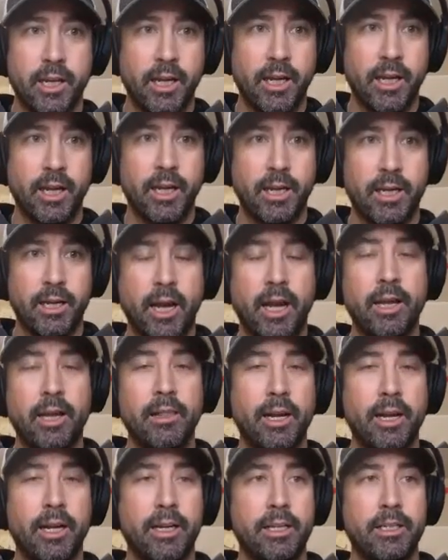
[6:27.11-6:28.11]
And I
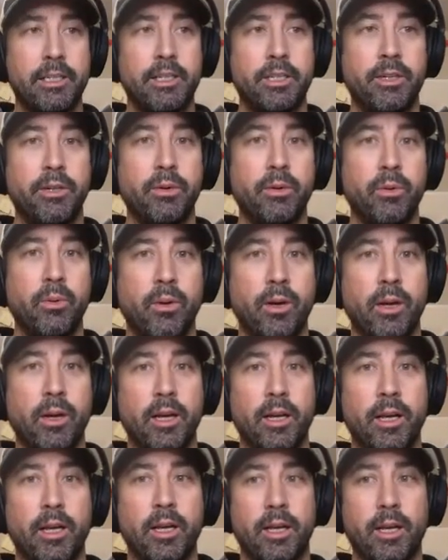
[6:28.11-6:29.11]
like to
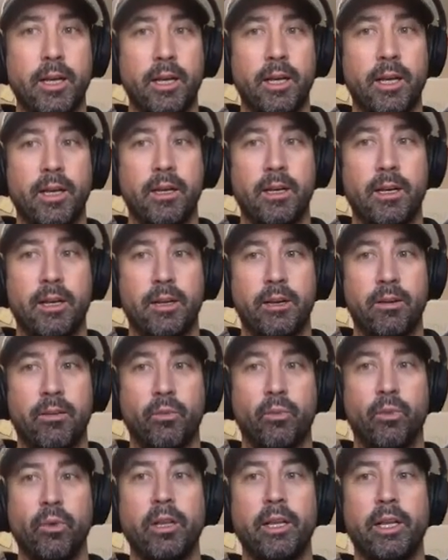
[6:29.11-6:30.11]

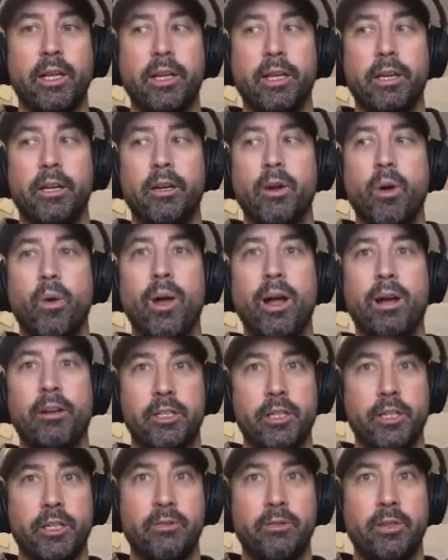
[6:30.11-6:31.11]
really go
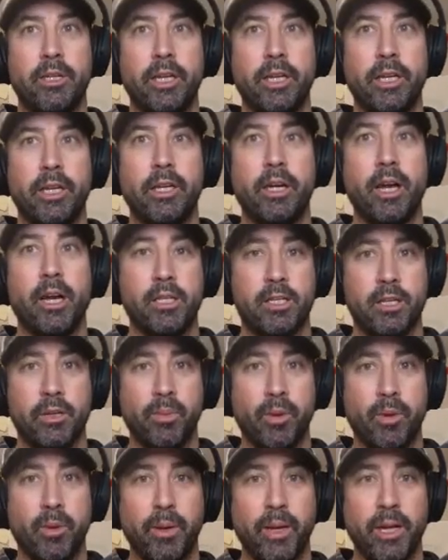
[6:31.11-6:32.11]
out to the
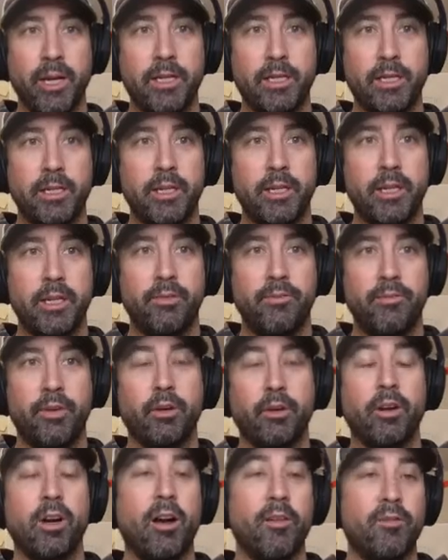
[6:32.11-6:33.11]
customer base. If
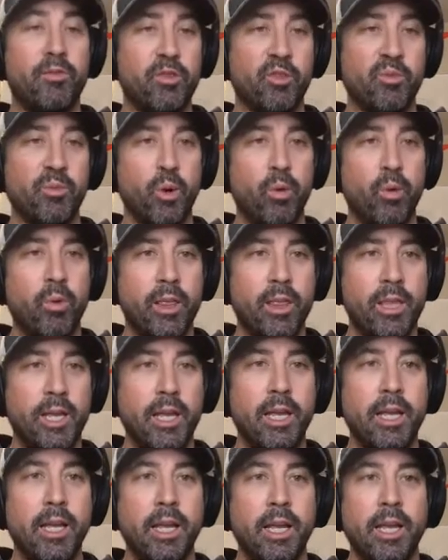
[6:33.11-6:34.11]
you're comfortable with
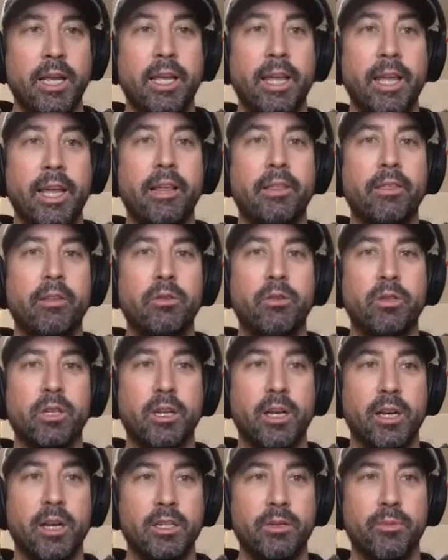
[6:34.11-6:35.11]
it, getting those
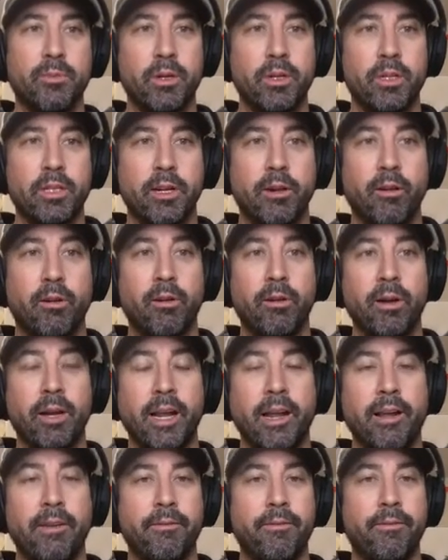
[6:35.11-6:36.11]
customers that already
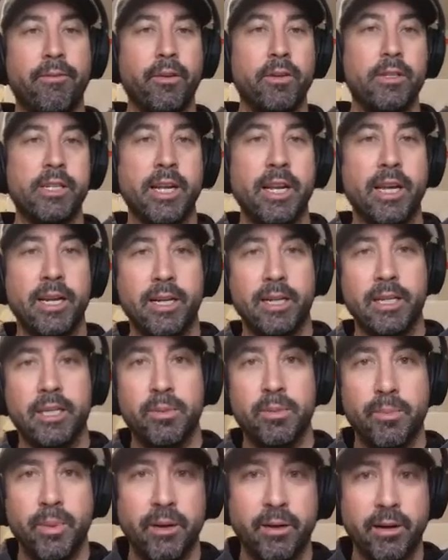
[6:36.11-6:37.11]
have firsthand
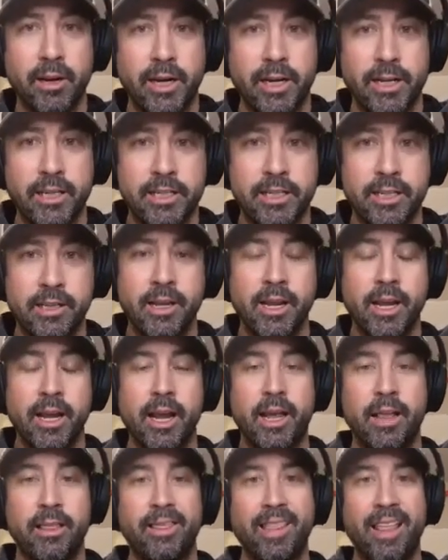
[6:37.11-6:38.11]
experience
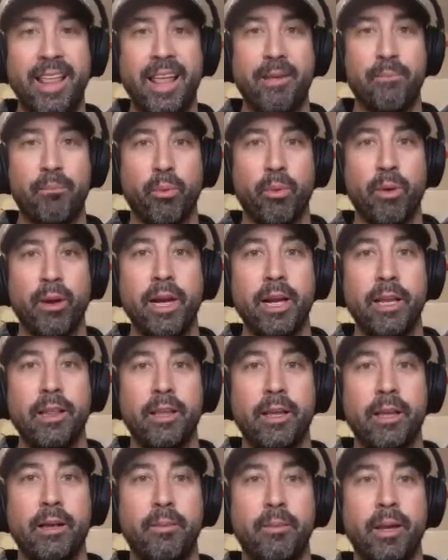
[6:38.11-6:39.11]
and bringing
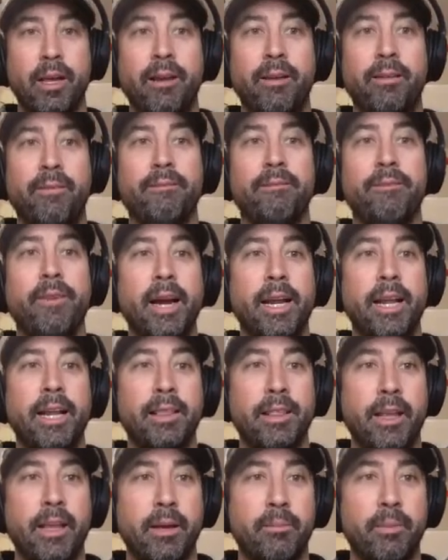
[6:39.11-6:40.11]
them and
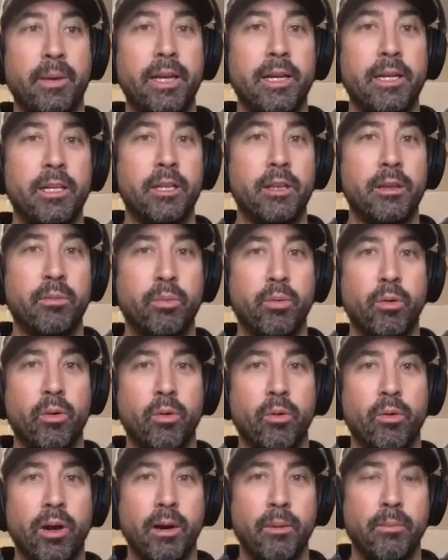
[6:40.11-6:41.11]
inviting them into the
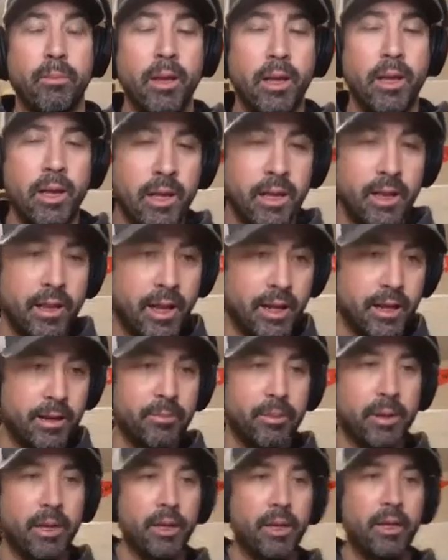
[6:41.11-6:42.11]
program. That
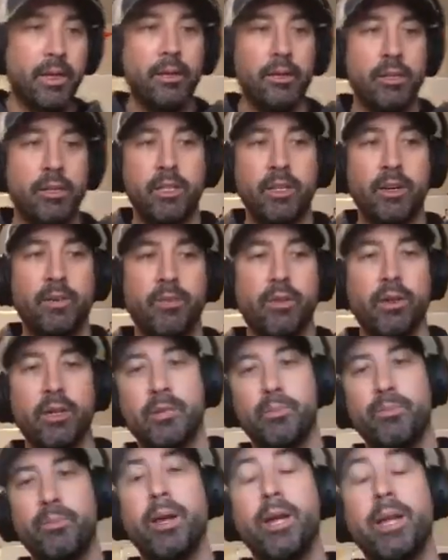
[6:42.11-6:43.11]
could be a huge
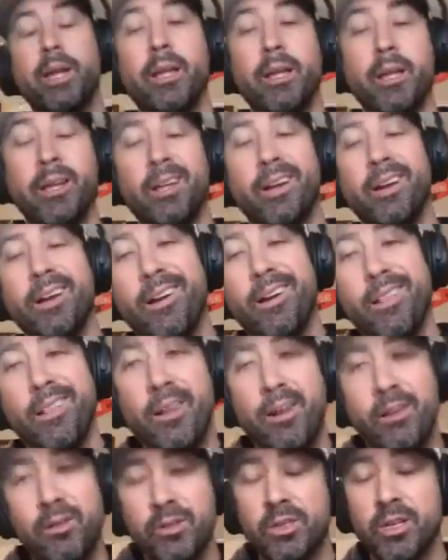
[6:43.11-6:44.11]
difference. But not a
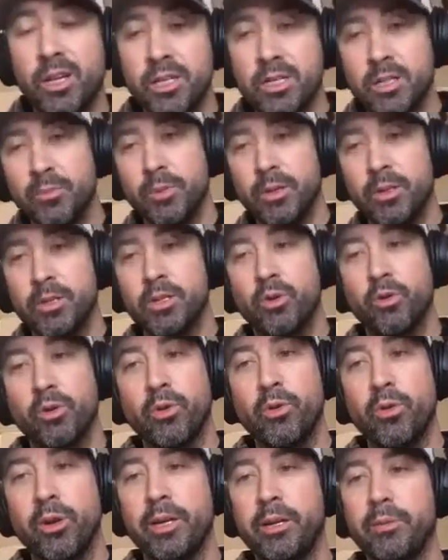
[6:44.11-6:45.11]
lot of those customers are
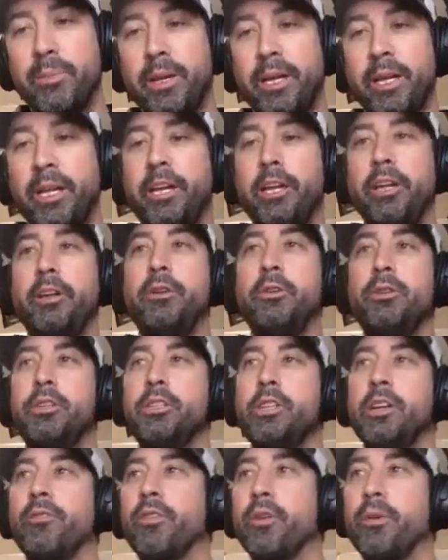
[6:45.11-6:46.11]
going to be
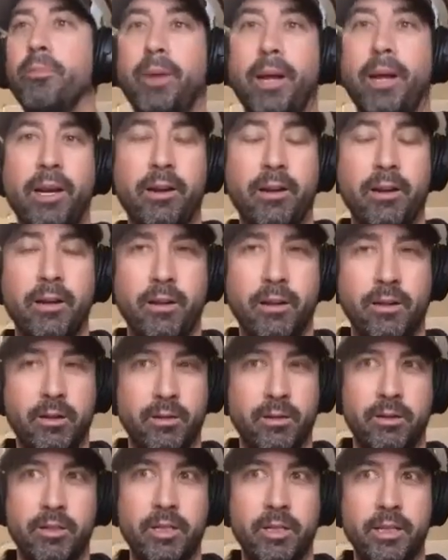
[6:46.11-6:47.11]
huge difference
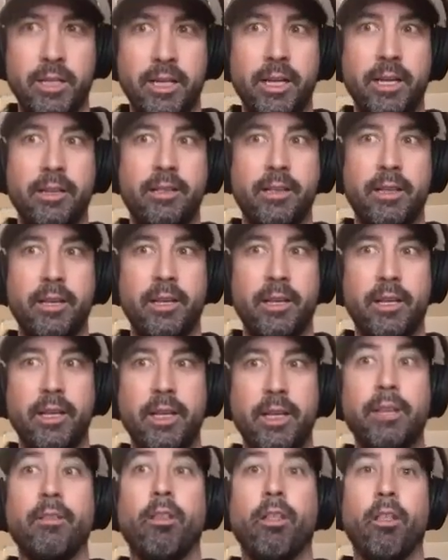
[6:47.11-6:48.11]
makers in the
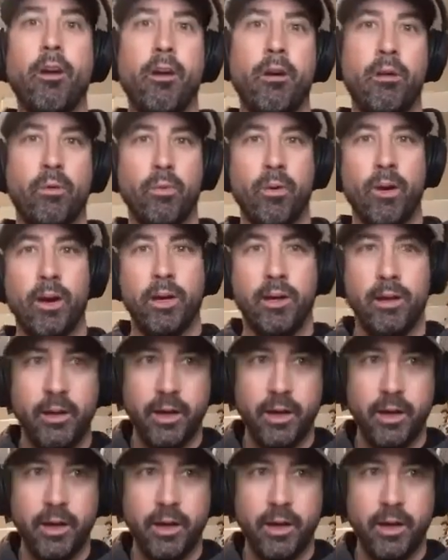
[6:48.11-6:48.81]
long run.